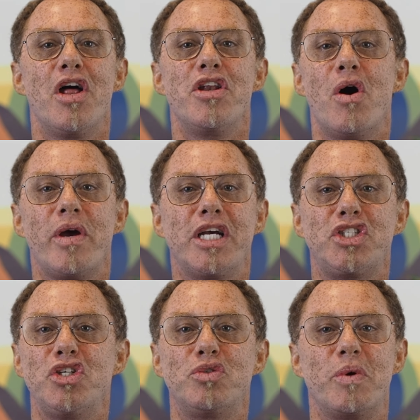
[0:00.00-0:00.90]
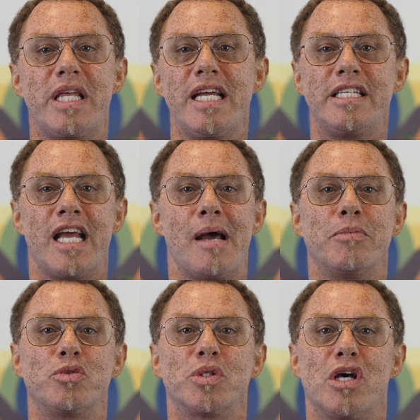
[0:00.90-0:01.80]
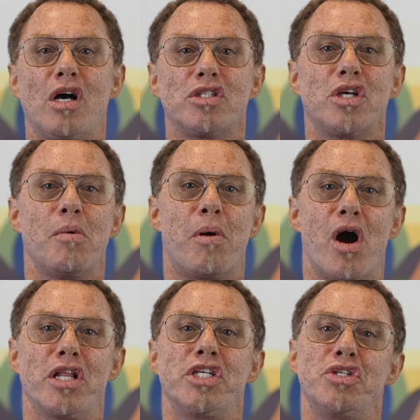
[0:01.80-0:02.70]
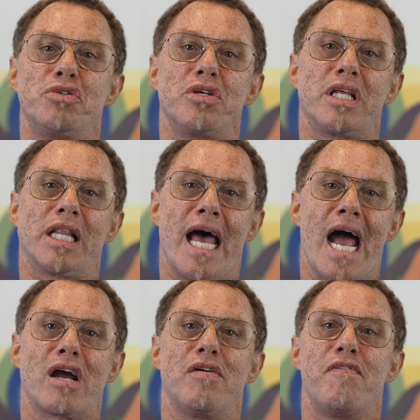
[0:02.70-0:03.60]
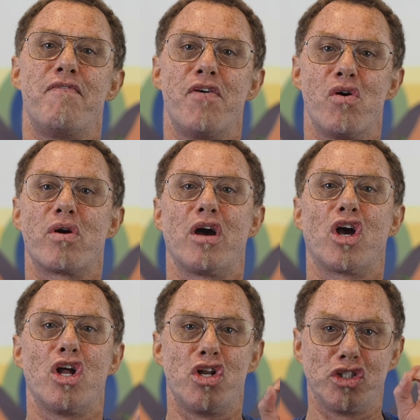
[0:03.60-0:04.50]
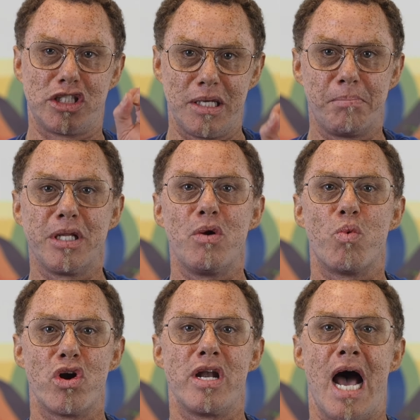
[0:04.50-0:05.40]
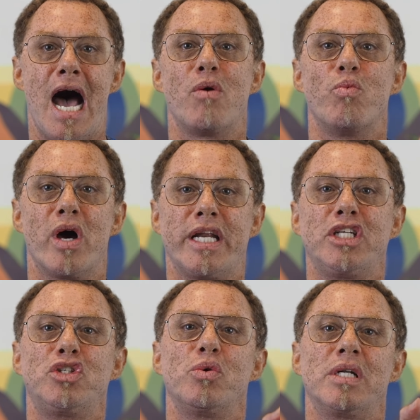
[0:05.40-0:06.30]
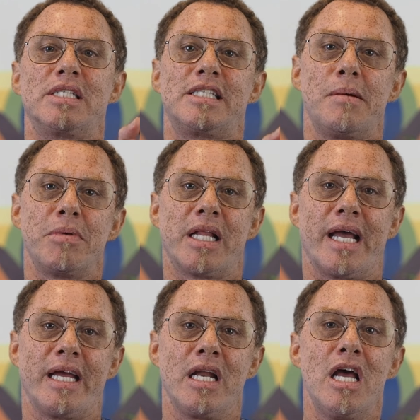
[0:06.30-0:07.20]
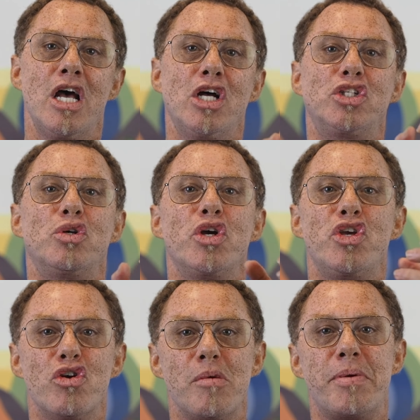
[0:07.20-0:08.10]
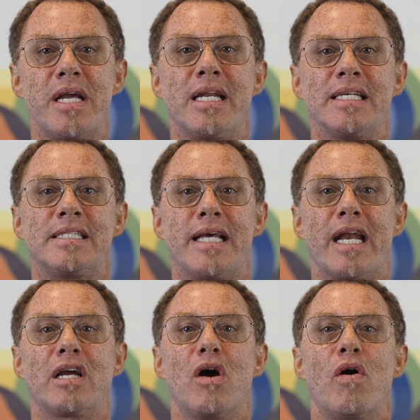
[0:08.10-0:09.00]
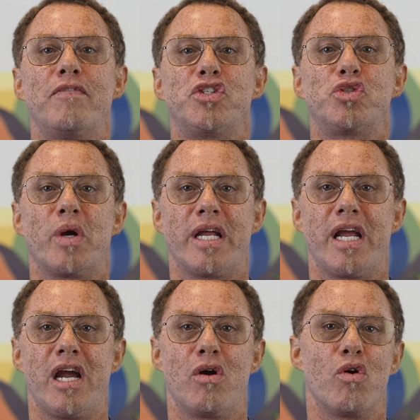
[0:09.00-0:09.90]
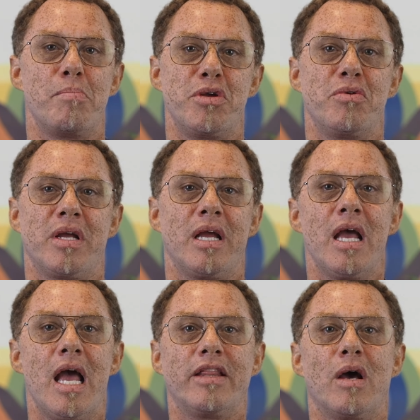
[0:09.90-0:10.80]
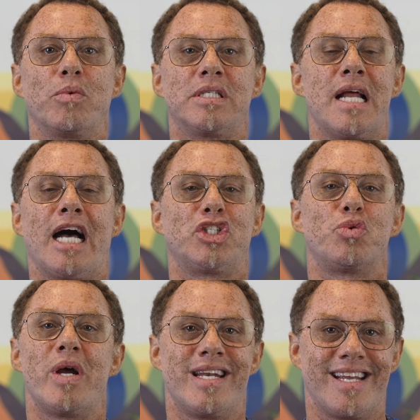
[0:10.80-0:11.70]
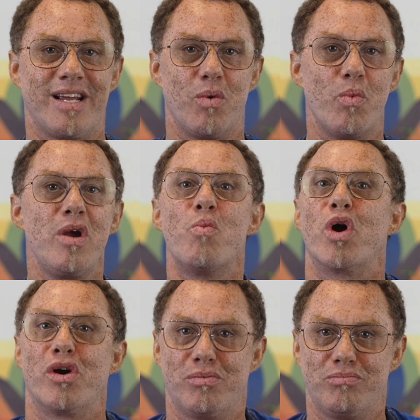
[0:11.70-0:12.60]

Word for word: No issues with heat damage was also partly due to the lack of folk simply were not running to an assimilate to a European aesthetic of straight hair or beauty that was not trendy. We were.